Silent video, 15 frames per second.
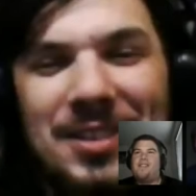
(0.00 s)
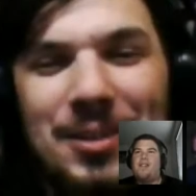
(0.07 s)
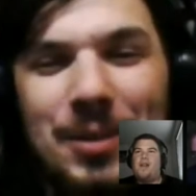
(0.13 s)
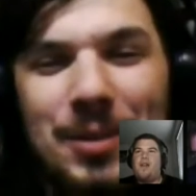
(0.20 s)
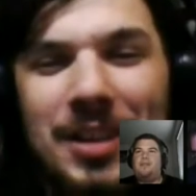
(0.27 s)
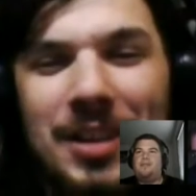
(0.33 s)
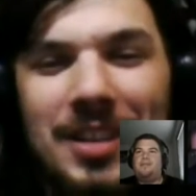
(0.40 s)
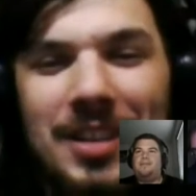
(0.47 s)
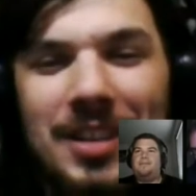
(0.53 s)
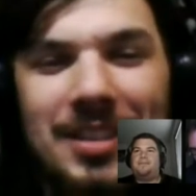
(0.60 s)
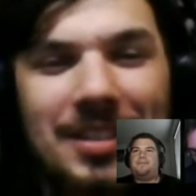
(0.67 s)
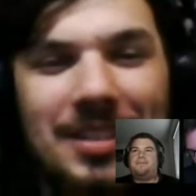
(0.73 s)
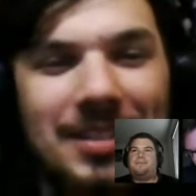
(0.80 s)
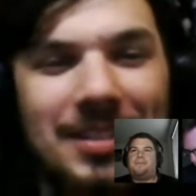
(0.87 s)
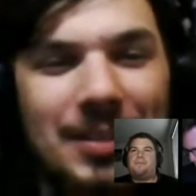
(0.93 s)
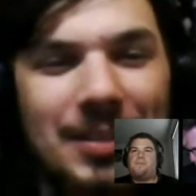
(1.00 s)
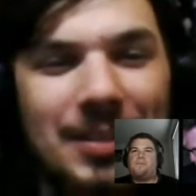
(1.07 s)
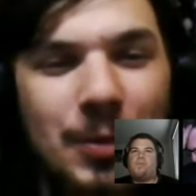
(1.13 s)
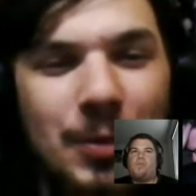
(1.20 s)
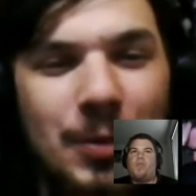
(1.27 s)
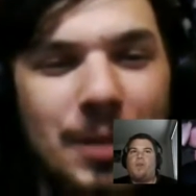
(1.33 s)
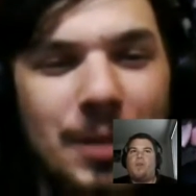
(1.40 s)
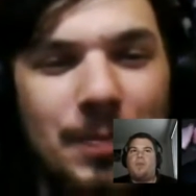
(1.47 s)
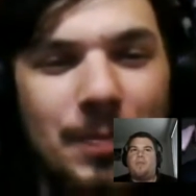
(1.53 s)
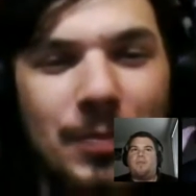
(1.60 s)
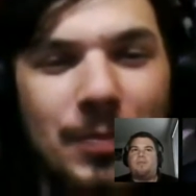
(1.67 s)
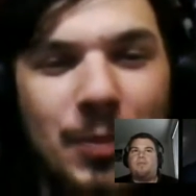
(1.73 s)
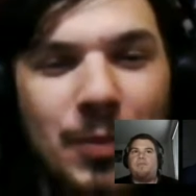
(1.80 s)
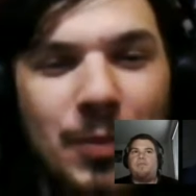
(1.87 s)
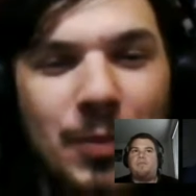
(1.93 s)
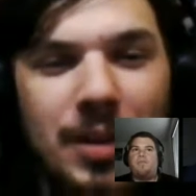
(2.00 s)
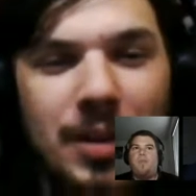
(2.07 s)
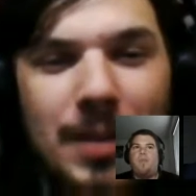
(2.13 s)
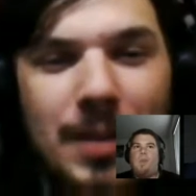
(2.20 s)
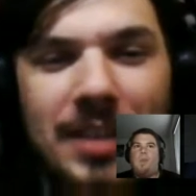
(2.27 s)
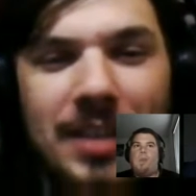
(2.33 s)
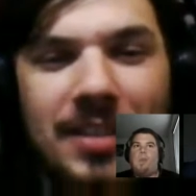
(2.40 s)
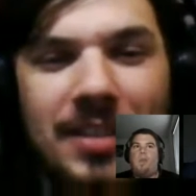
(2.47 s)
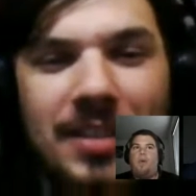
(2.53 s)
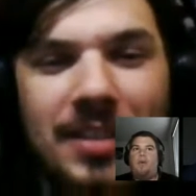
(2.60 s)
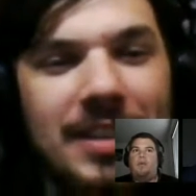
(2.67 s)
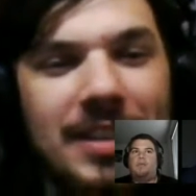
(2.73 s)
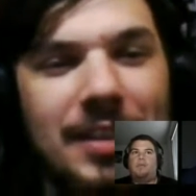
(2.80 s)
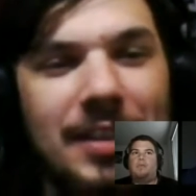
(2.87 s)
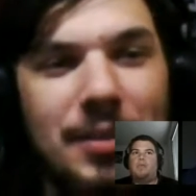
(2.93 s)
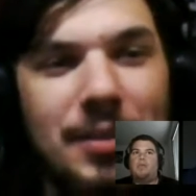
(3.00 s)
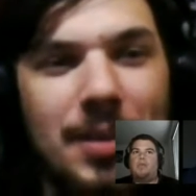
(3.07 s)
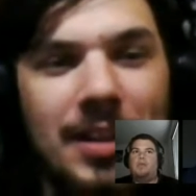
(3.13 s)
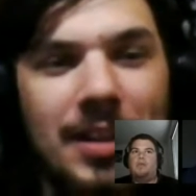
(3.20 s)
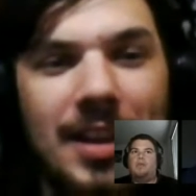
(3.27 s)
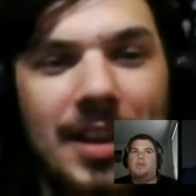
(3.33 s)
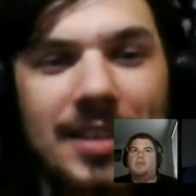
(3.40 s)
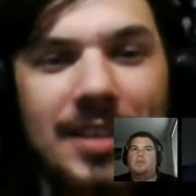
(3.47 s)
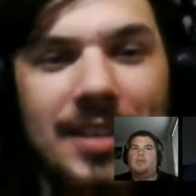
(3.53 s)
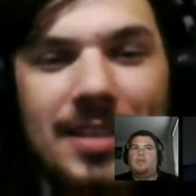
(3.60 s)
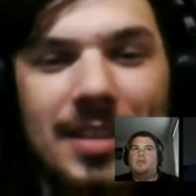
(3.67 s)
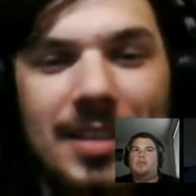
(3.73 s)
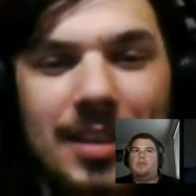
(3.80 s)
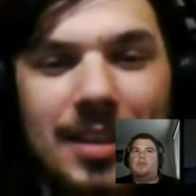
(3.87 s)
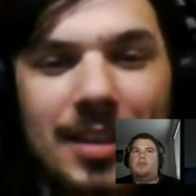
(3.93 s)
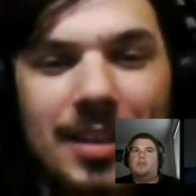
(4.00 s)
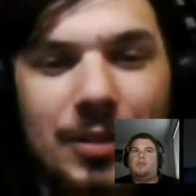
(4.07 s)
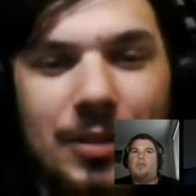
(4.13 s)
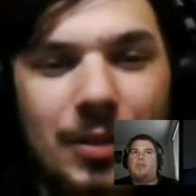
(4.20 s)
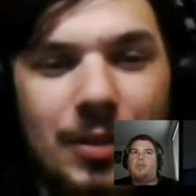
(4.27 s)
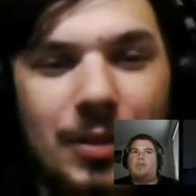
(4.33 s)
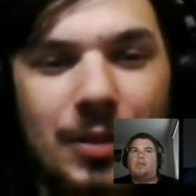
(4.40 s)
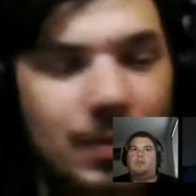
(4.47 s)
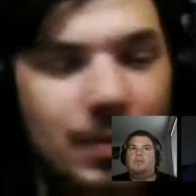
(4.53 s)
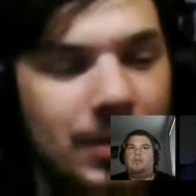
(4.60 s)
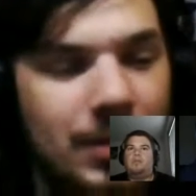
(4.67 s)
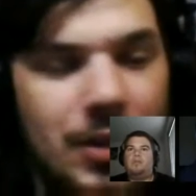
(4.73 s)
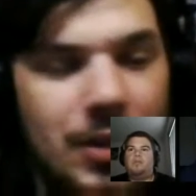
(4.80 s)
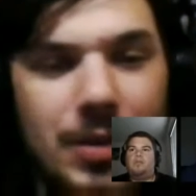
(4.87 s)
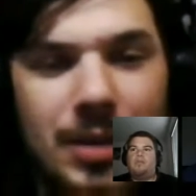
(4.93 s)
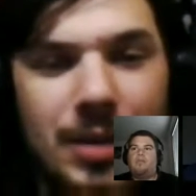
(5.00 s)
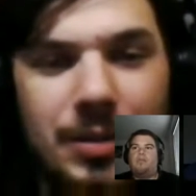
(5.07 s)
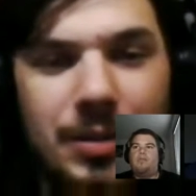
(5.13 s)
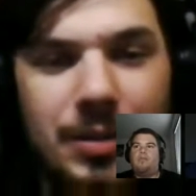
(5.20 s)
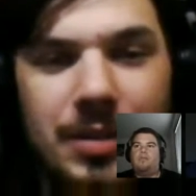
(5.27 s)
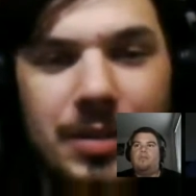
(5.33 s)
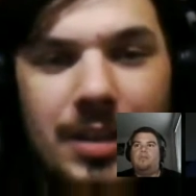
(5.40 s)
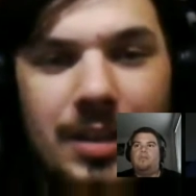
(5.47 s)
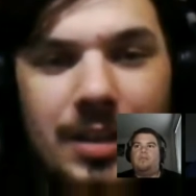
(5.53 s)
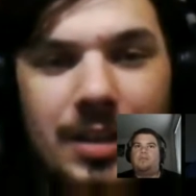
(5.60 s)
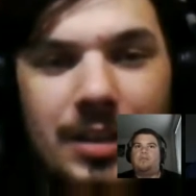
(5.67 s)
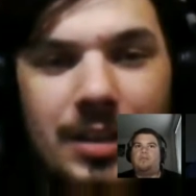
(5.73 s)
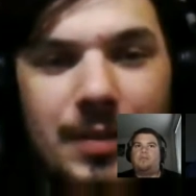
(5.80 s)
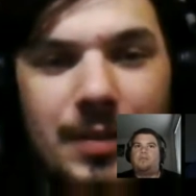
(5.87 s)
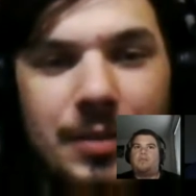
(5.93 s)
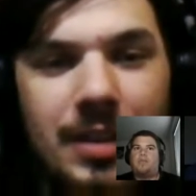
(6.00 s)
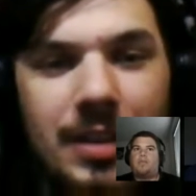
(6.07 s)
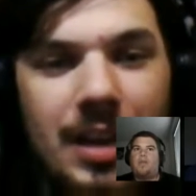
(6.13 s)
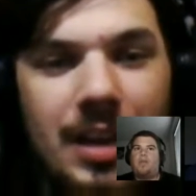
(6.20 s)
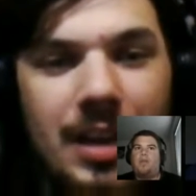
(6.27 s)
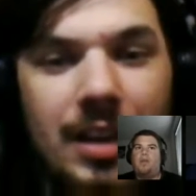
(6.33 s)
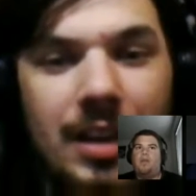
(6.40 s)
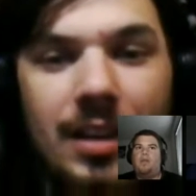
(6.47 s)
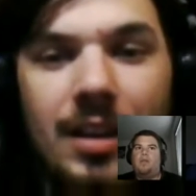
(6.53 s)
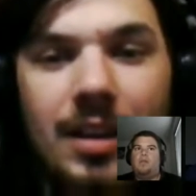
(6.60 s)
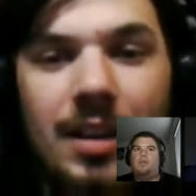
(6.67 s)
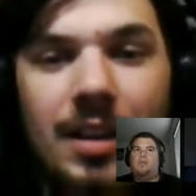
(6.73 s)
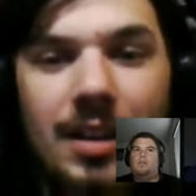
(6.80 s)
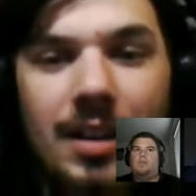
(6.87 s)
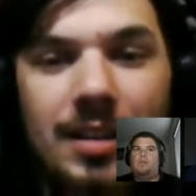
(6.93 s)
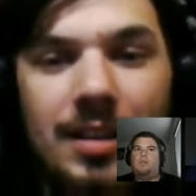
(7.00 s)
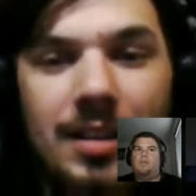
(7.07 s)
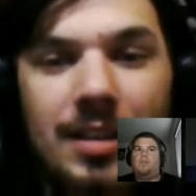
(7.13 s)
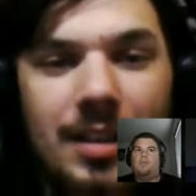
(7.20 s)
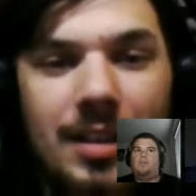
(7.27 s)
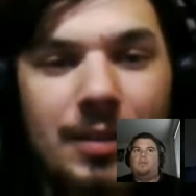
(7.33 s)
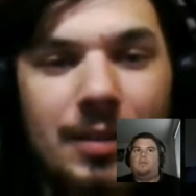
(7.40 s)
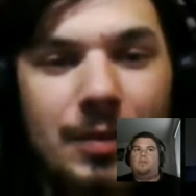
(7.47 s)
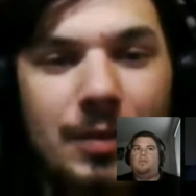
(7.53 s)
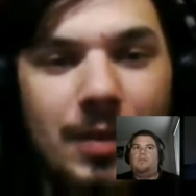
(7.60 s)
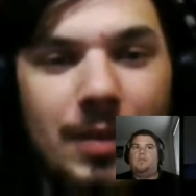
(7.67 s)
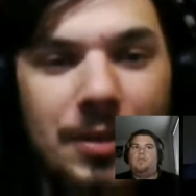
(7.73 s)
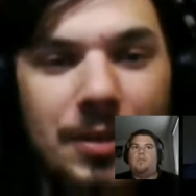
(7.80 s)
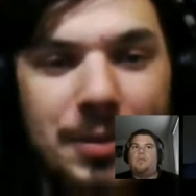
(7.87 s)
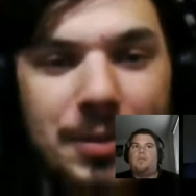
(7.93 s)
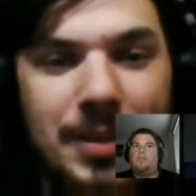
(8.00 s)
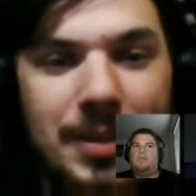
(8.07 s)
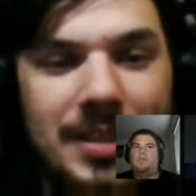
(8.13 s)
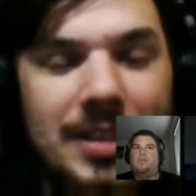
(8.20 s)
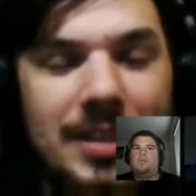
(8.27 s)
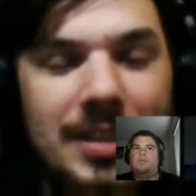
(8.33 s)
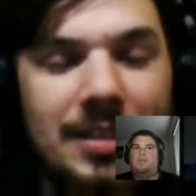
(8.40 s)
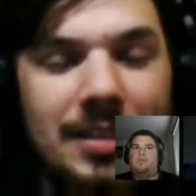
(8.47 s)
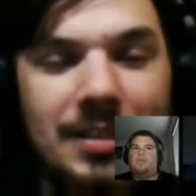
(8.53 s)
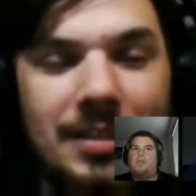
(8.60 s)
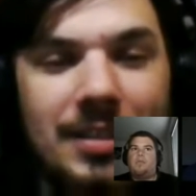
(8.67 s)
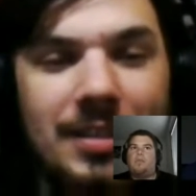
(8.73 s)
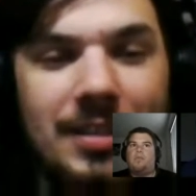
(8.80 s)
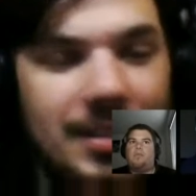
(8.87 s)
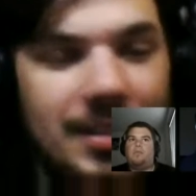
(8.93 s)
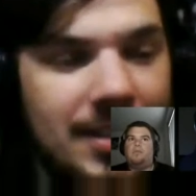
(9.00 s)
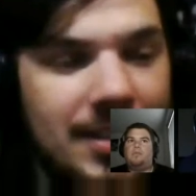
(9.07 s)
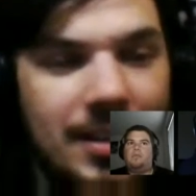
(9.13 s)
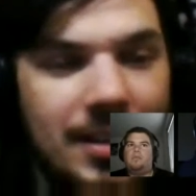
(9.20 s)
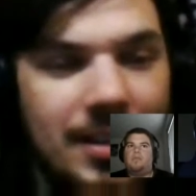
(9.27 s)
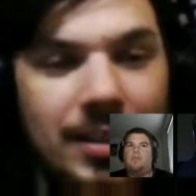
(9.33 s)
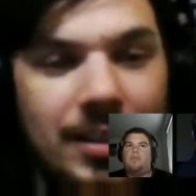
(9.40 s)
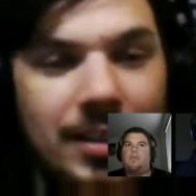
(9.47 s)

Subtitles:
we're gonna make the ending of the podcast, and then you and I will do the interview thingy, and then I'll splice it in. It's not that hard.